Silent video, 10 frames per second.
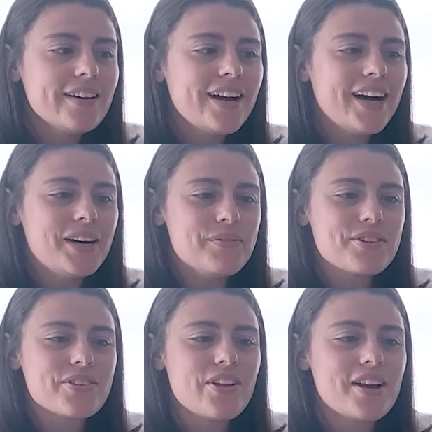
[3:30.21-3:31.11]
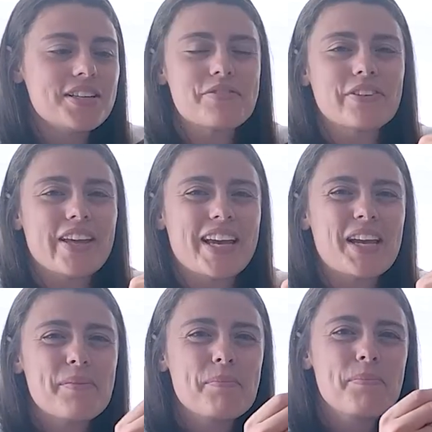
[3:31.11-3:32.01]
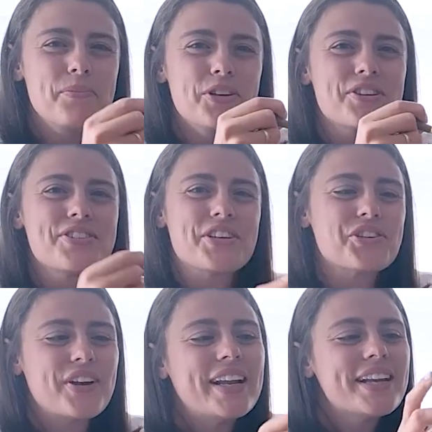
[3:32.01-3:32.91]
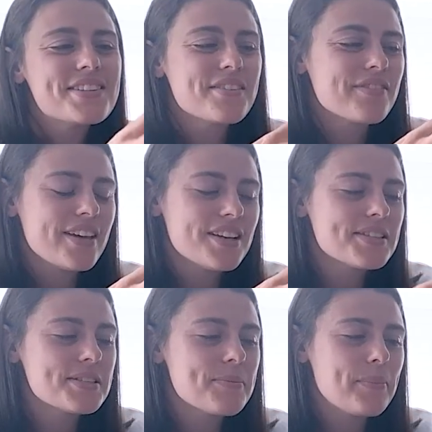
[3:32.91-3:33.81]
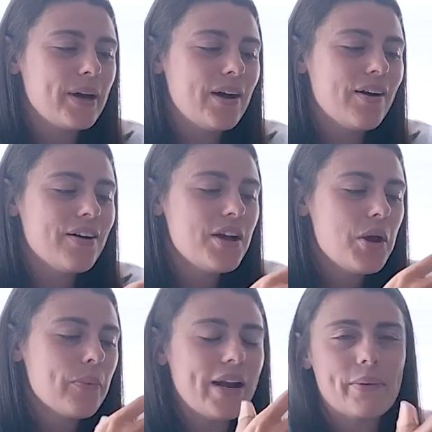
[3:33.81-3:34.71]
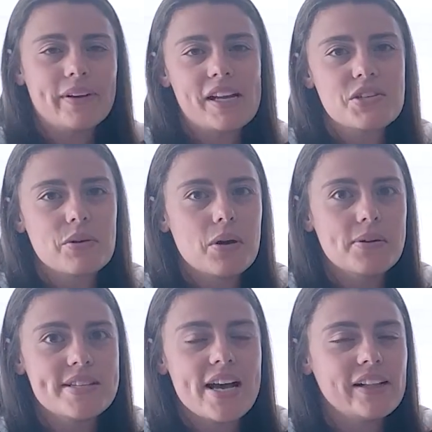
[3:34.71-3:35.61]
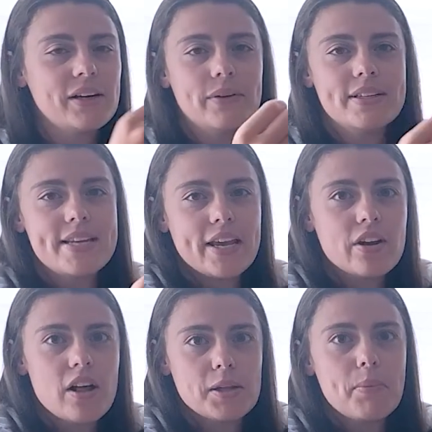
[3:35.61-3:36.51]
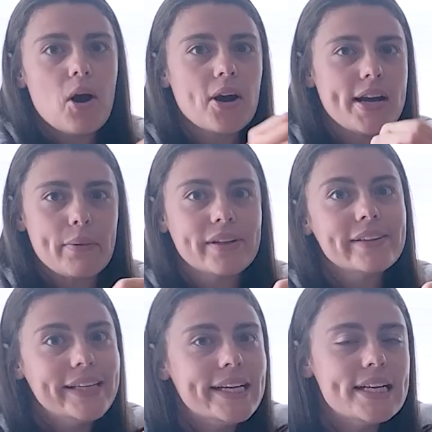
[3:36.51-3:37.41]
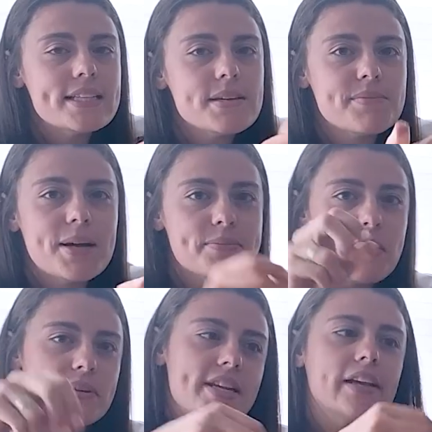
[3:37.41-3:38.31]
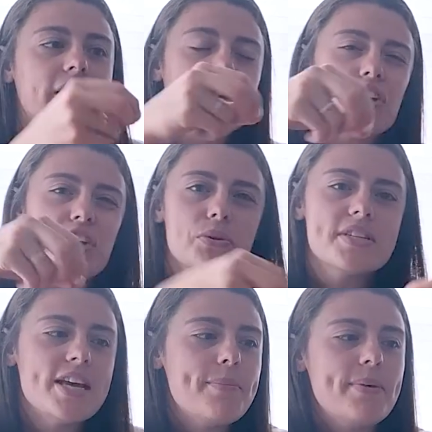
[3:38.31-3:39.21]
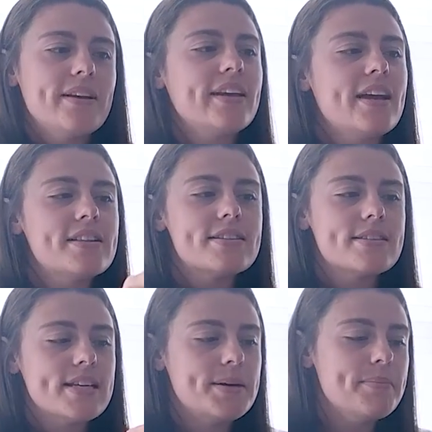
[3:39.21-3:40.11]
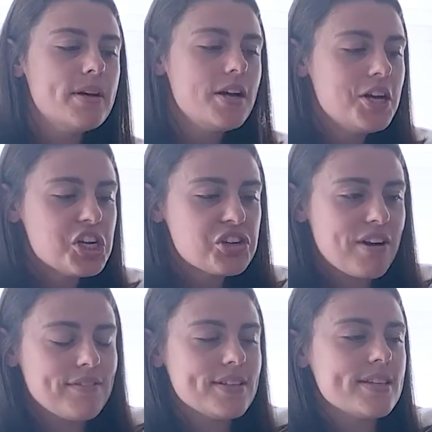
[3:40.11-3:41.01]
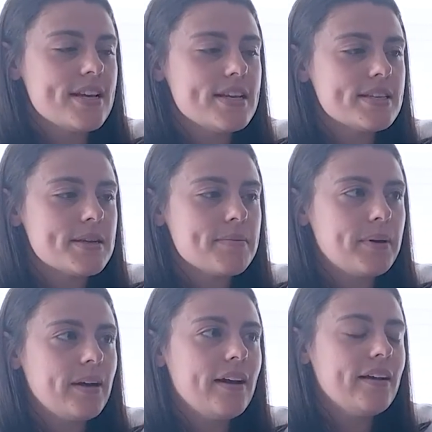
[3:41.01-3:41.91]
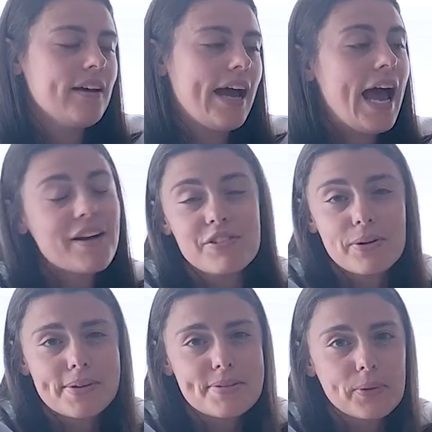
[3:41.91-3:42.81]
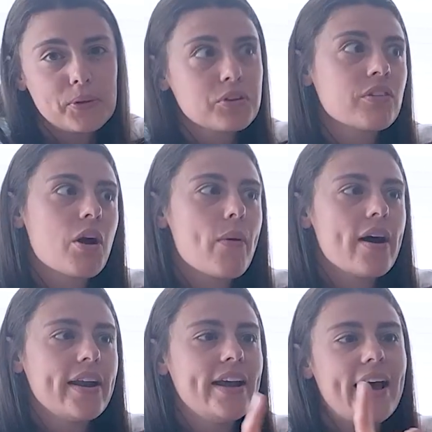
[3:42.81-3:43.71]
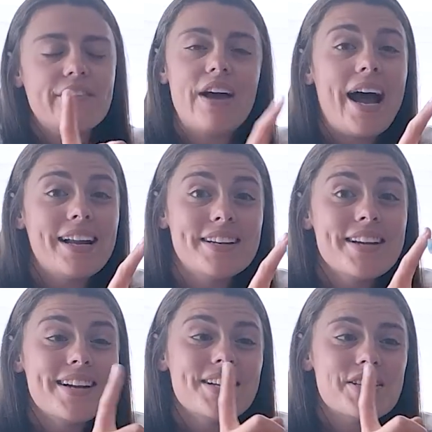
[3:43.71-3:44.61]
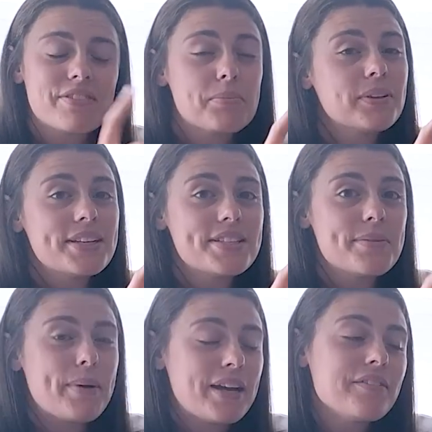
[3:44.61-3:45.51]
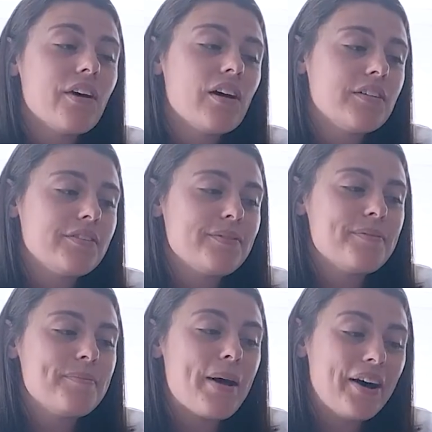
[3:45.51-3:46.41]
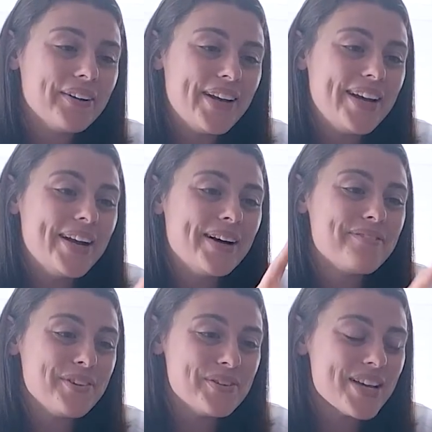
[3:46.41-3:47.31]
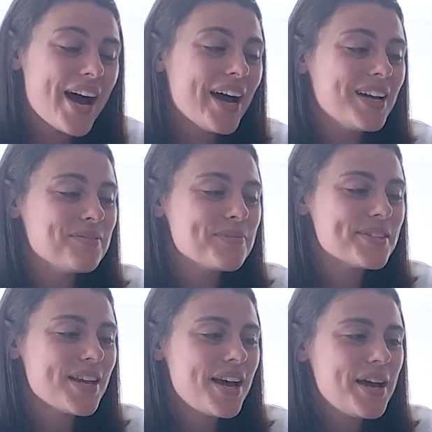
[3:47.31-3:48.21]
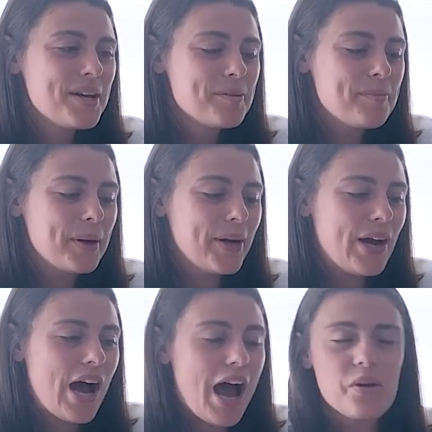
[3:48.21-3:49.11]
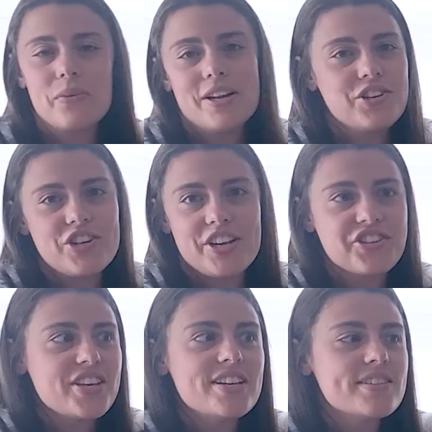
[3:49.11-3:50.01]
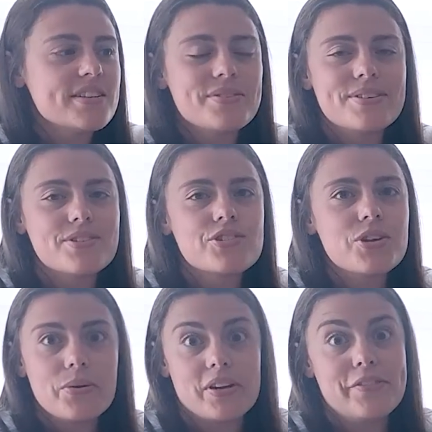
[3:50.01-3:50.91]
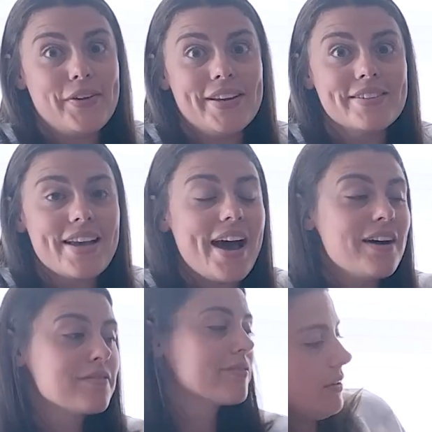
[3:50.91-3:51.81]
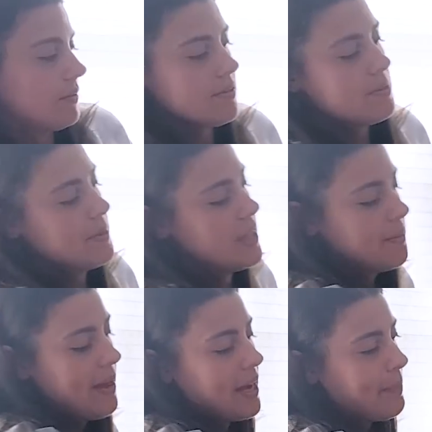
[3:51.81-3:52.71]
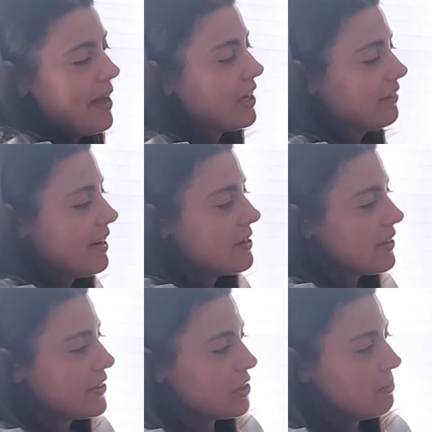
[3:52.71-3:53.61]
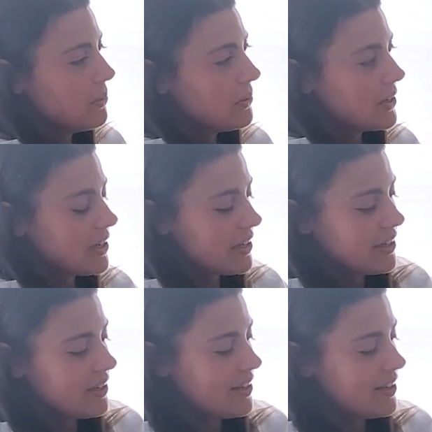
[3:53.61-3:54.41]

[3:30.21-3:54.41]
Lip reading: There's a lot of different like nooks and crannies of this, but when I would get to a hotel, I would take it all apart and I would clean it. Sometimes I would take like a Q-tip and get into some crevices, but I have noticed mold grow on it. I've had to replace the bite valve on it a few times, but I wouldn't change this. It was so convenient to have. Spin the backpack around a little more.